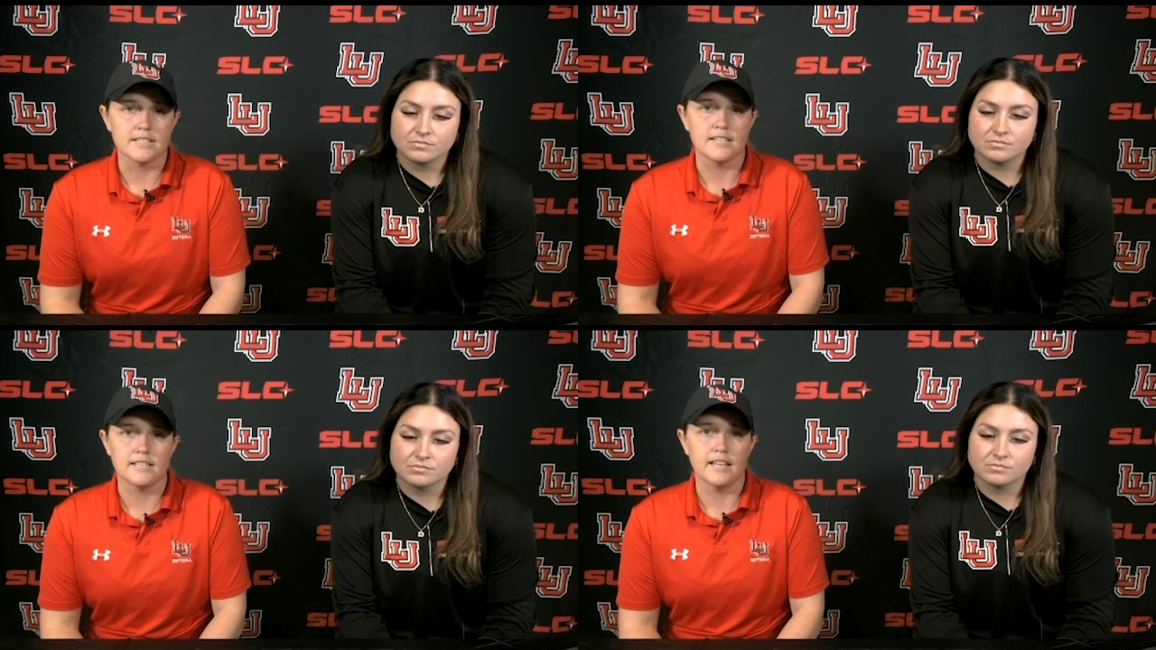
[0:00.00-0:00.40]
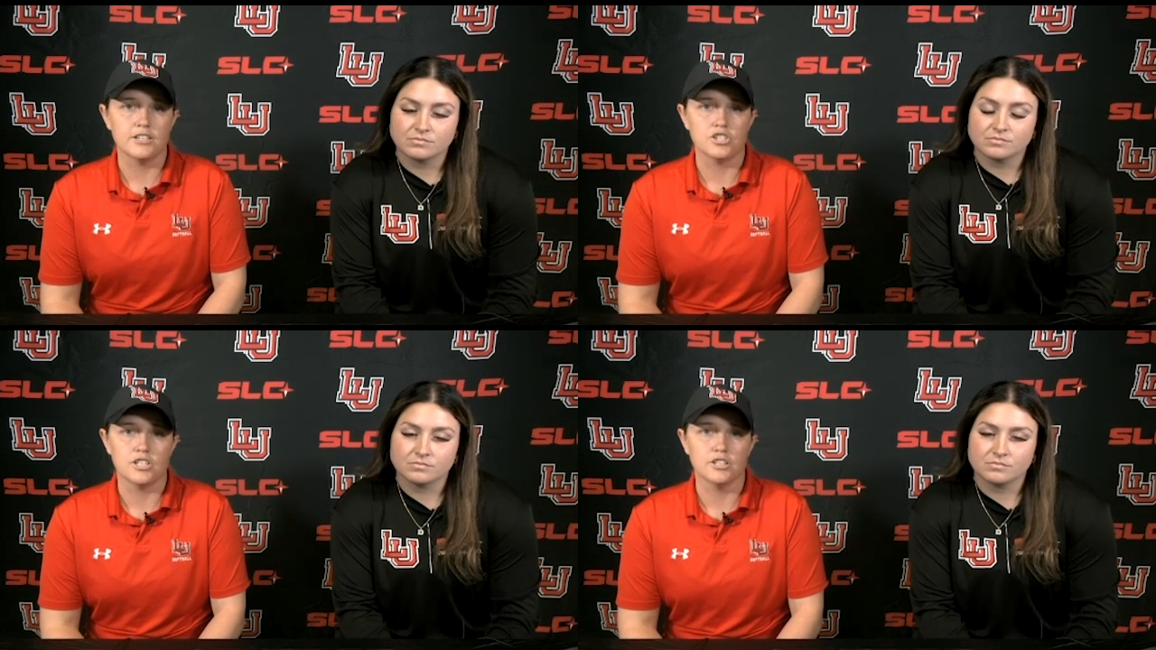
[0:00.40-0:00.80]
Speaker 1: said
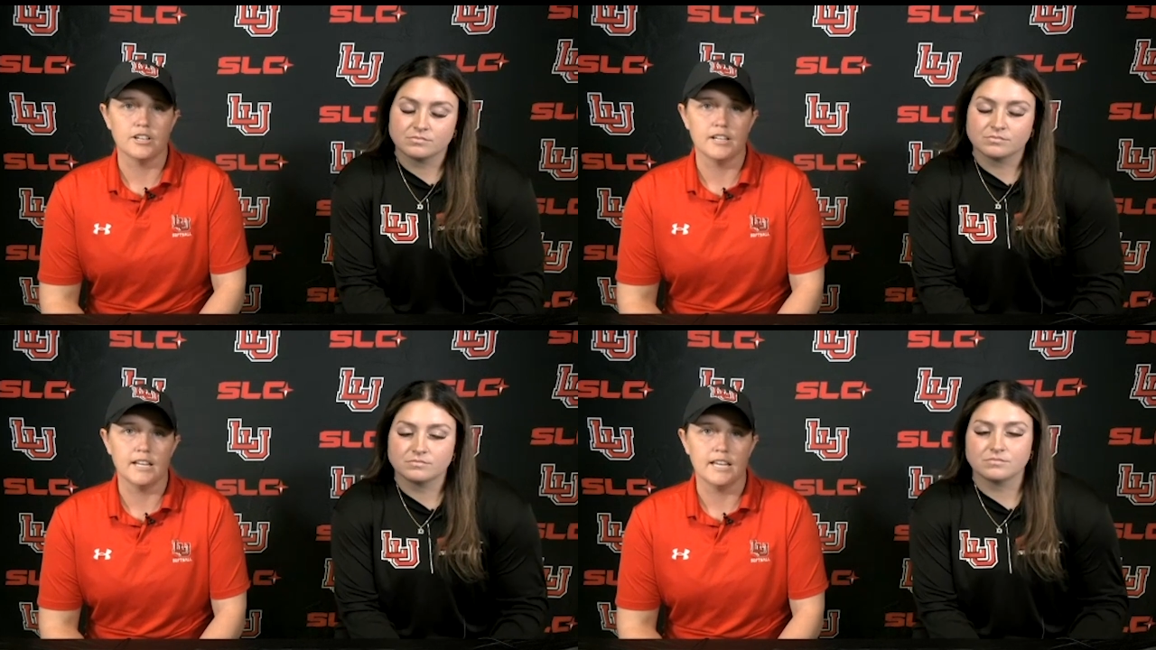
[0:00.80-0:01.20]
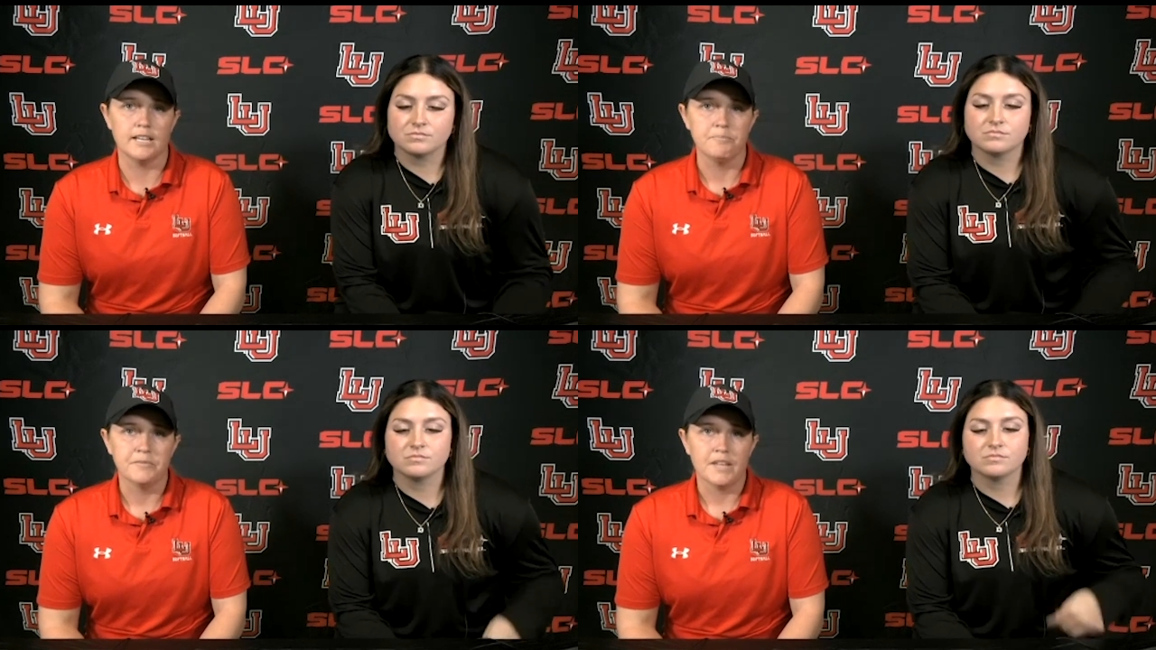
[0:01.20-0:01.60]
last year, and
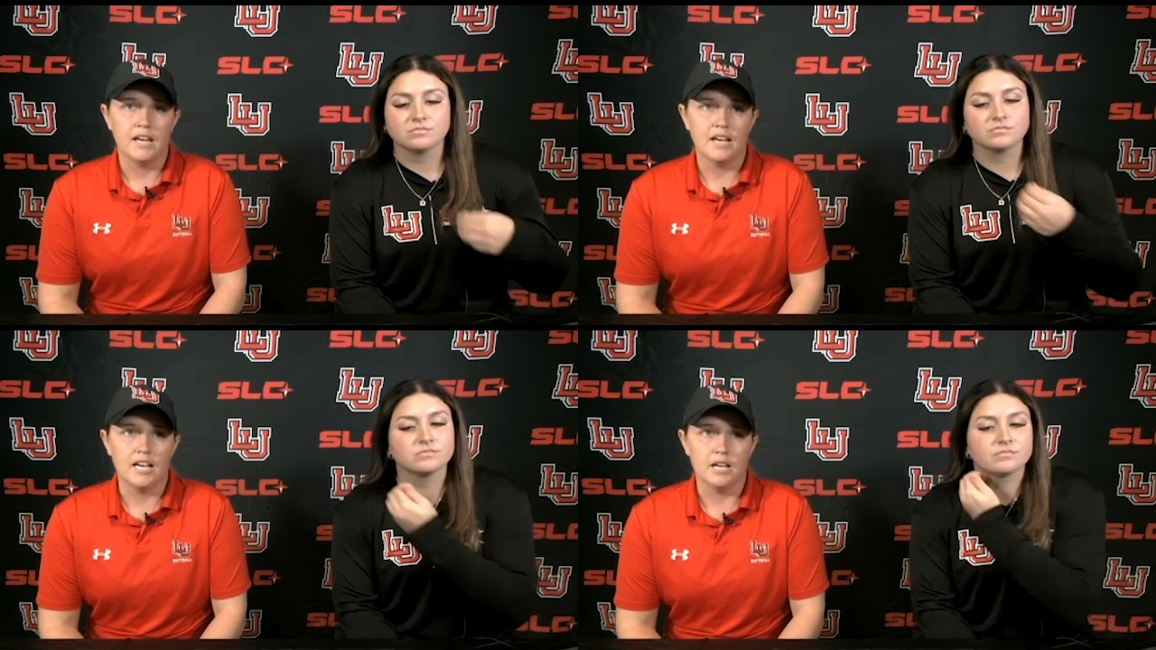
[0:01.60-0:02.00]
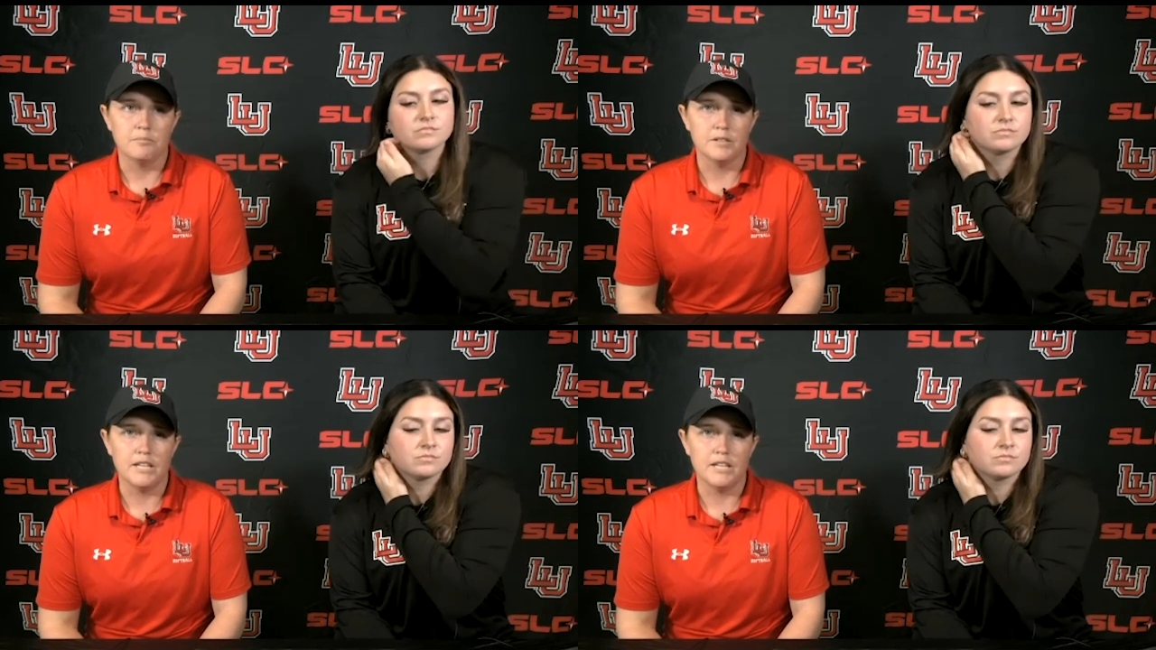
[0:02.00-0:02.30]
and um,